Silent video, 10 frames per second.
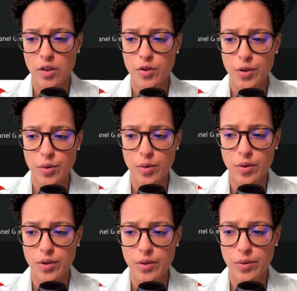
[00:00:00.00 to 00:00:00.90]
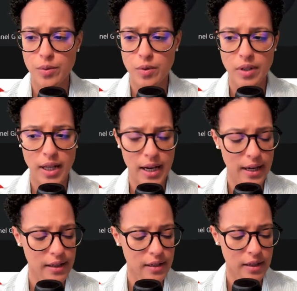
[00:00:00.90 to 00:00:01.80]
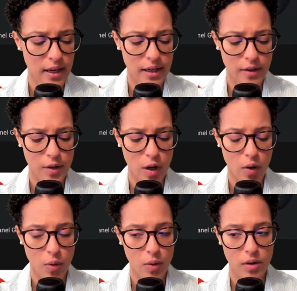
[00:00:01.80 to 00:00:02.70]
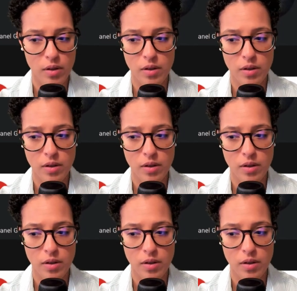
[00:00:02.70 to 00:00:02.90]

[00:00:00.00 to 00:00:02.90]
Do you like, I don't know,